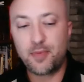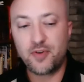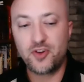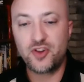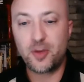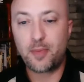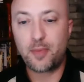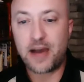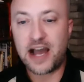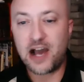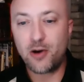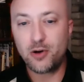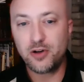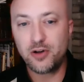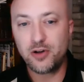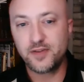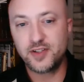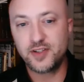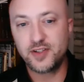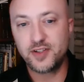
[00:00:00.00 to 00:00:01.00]
the power
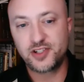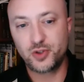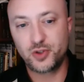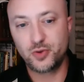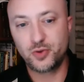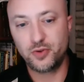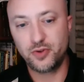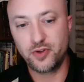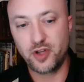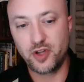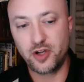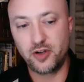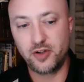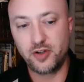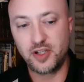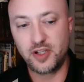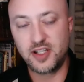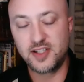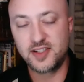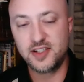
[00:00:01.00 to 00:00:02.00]
of this tool though
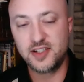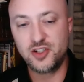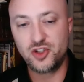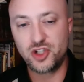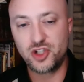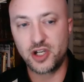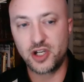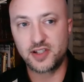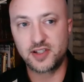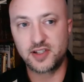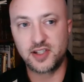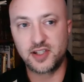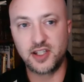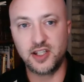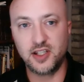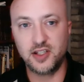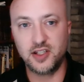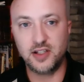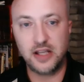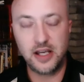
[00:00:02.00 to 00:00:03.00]
isn't just
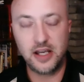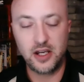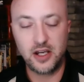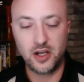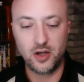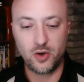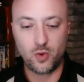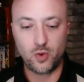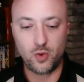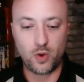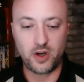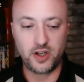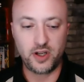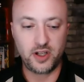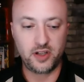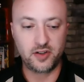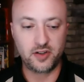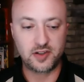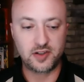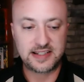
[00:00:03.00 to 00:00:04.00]
in what
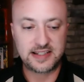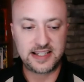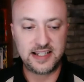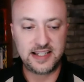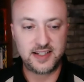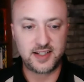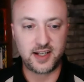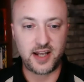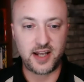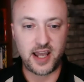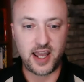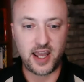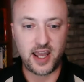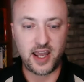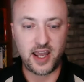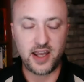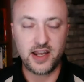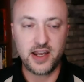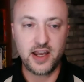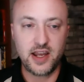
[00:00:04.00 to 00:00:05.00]
you'll see
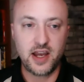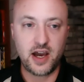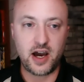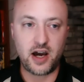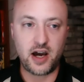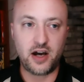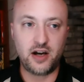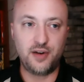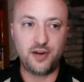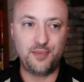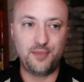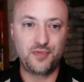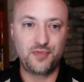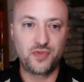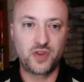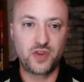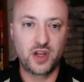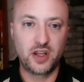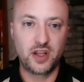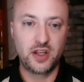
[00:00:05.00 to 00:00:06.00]
today. Um,
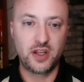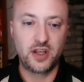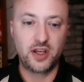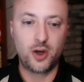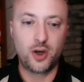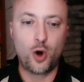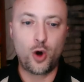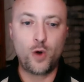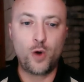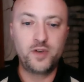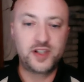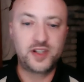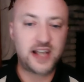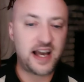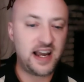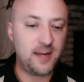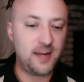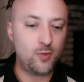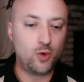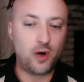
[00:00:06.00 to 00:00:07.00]
Over
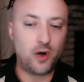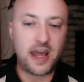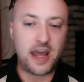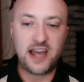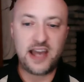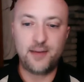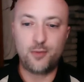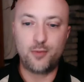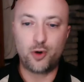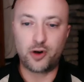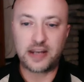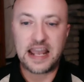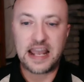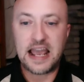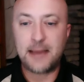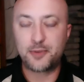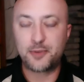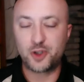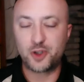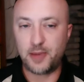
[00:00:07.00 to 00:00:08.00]
time, we'll add more
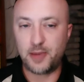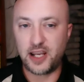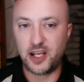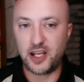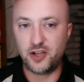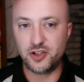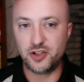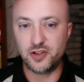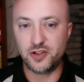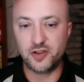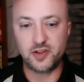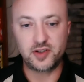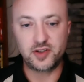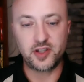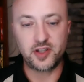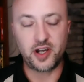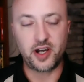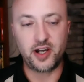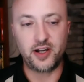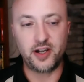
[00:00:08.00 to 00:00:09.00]
capture pages,
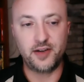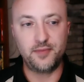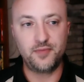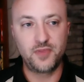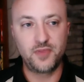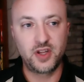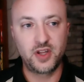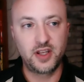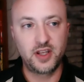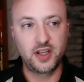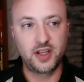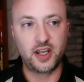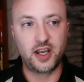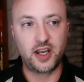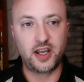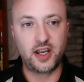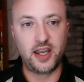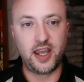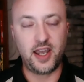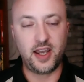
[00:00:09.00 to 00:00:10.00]

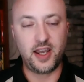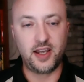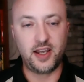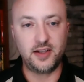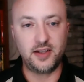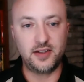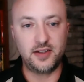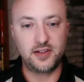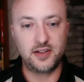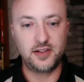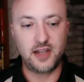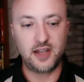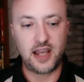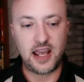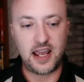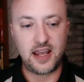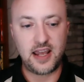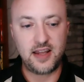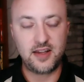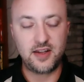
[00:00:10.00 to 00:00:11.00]
and
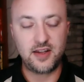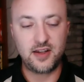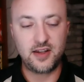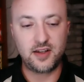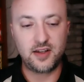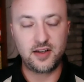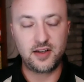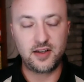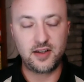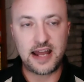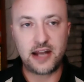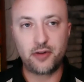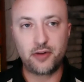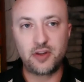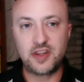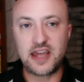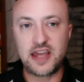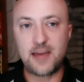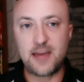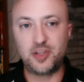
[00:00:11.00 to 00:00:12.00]
not only
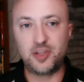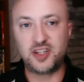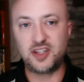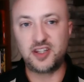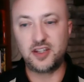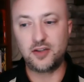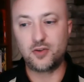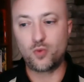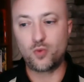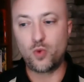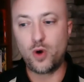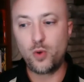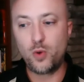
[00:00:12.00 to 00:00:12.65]
that, but what